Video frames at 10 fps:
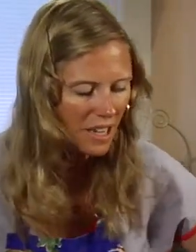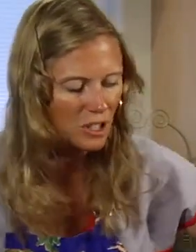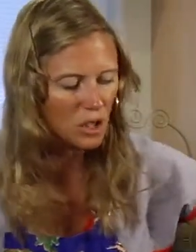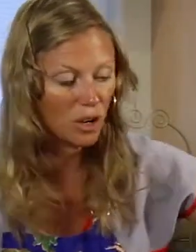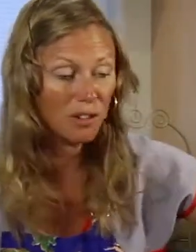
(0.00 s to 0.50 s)

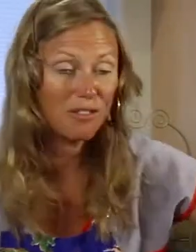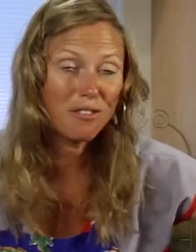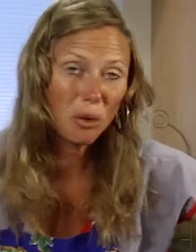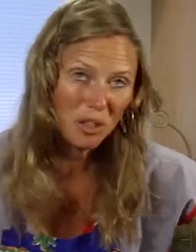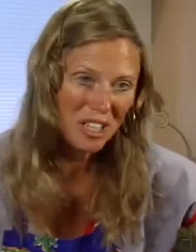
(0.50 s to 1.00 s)
so you're
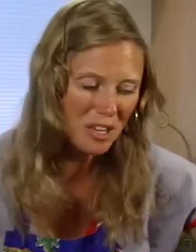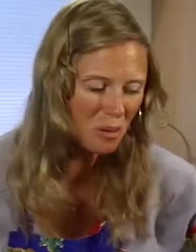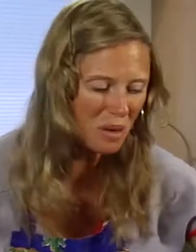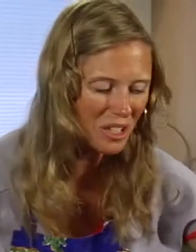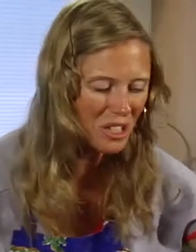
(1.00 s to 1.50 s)
folding
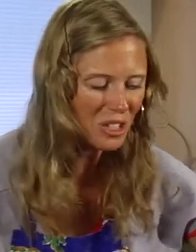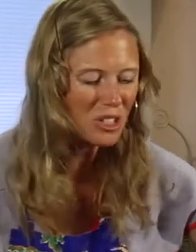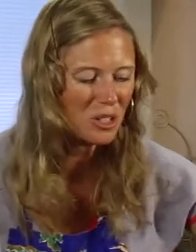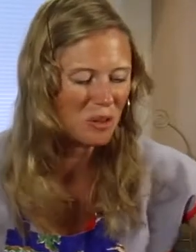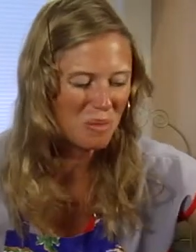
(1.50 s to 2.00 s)
your mixture
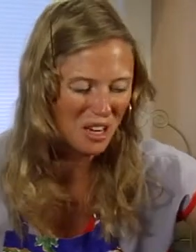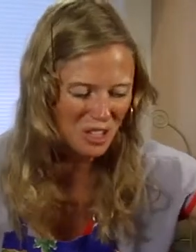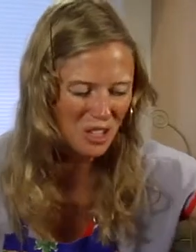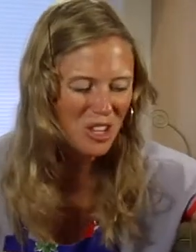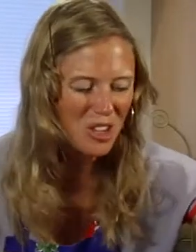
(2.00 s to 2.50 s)
so you make
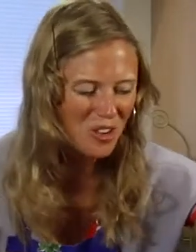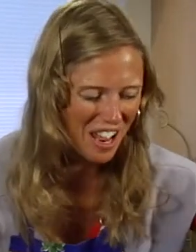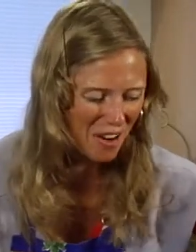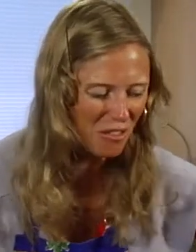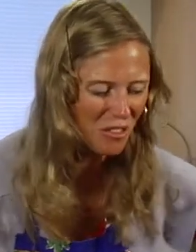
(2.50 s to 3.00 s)
sure that you
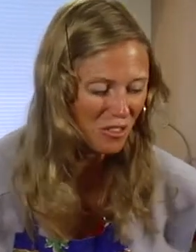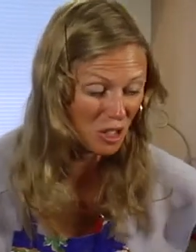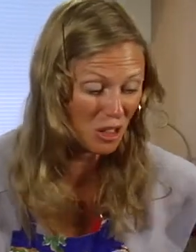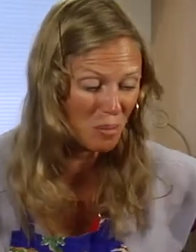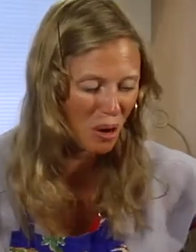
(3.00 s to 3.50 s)
get
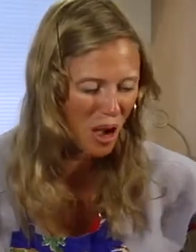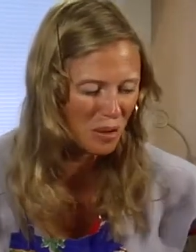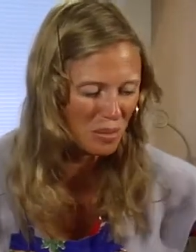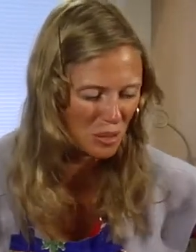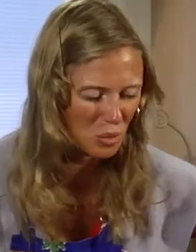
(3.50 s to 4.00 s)
to the
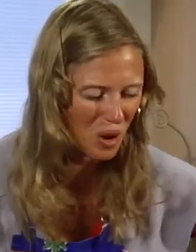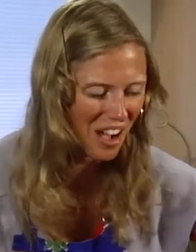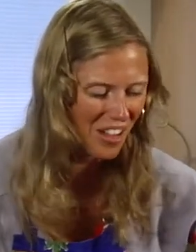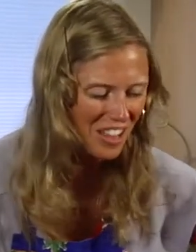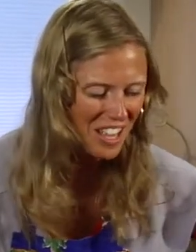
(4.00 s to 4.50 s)
bottom as
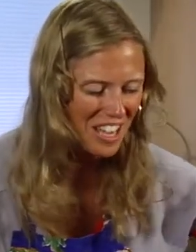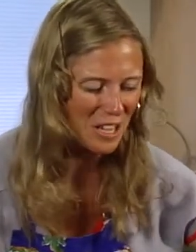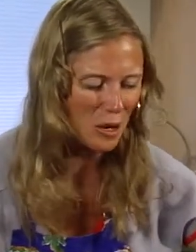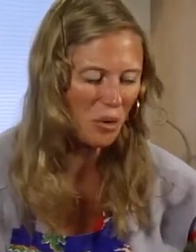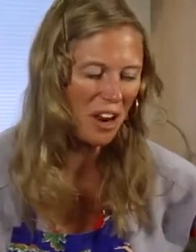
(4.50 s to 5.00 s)
well.
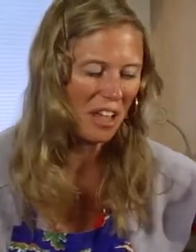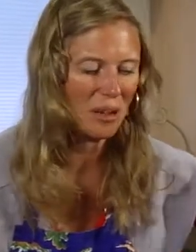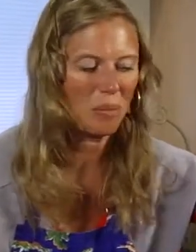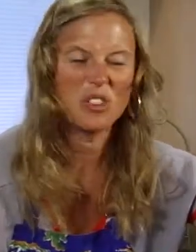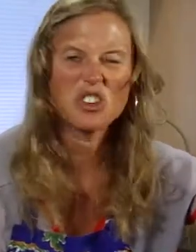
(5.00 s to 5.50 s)
You don't want to end
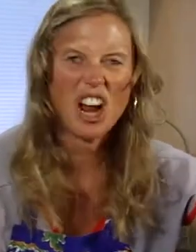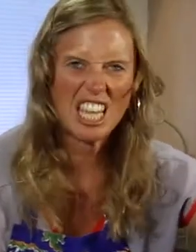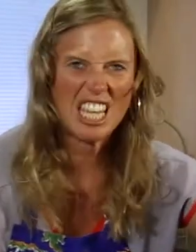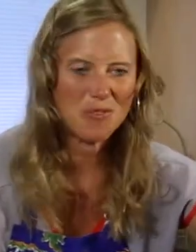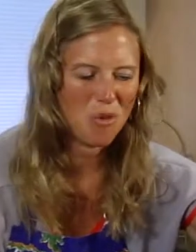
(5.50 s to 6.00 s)
up with dry
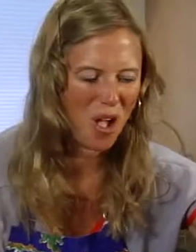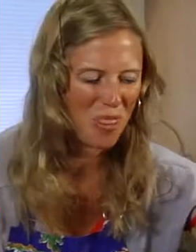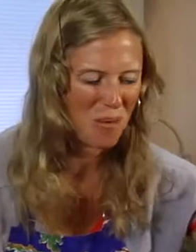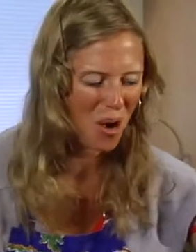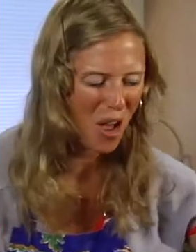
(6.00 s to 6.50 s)
quinoa
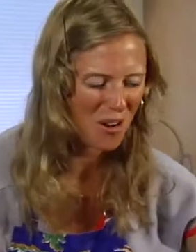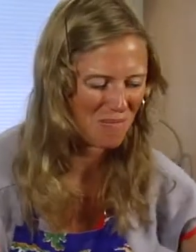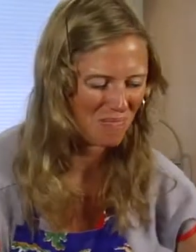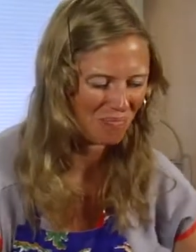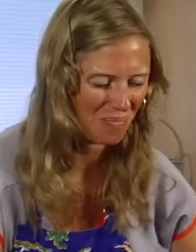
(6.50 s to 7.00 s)
at the
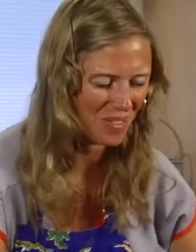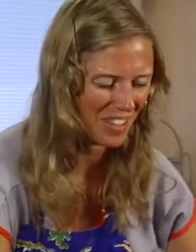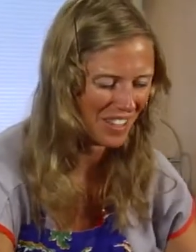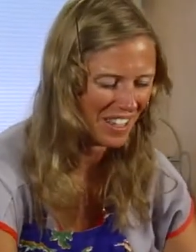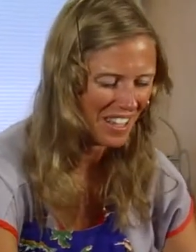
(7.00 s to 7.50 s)
bottom.
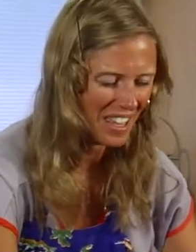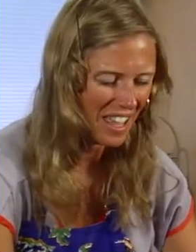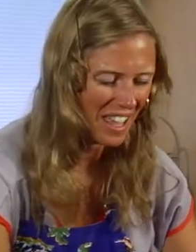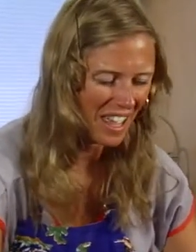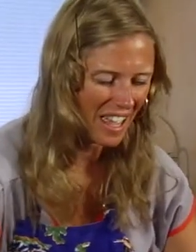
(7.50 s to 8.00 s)

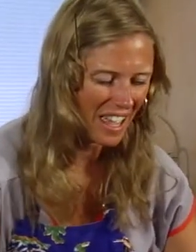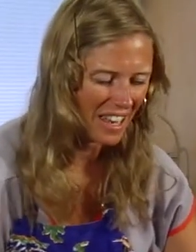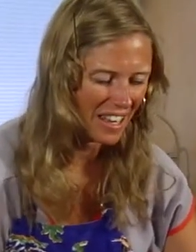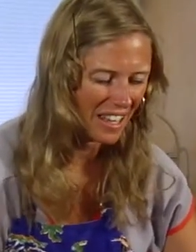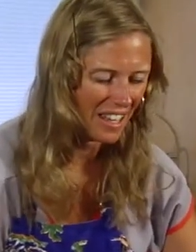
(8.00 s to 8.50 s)

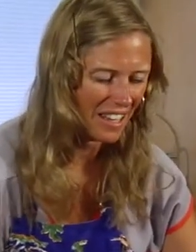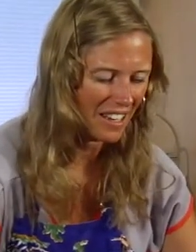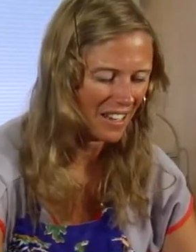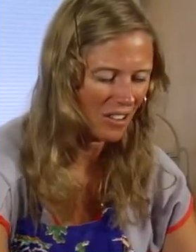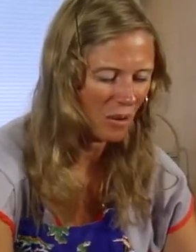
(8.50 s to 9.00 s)
And again,
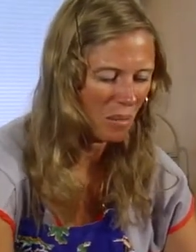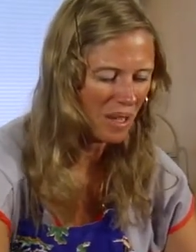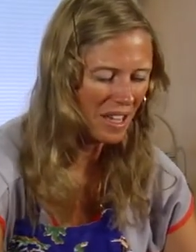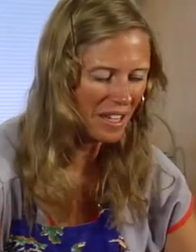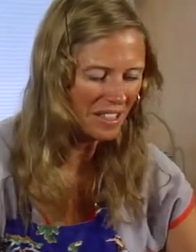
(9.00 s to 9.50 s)
another
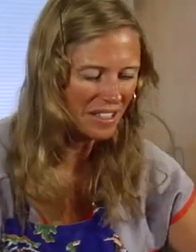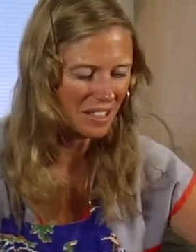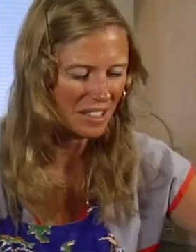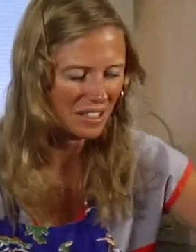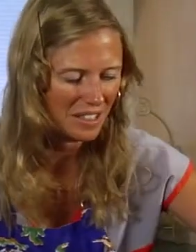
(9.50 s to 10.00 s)

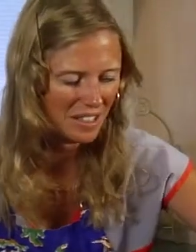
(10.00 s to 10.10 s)
mix.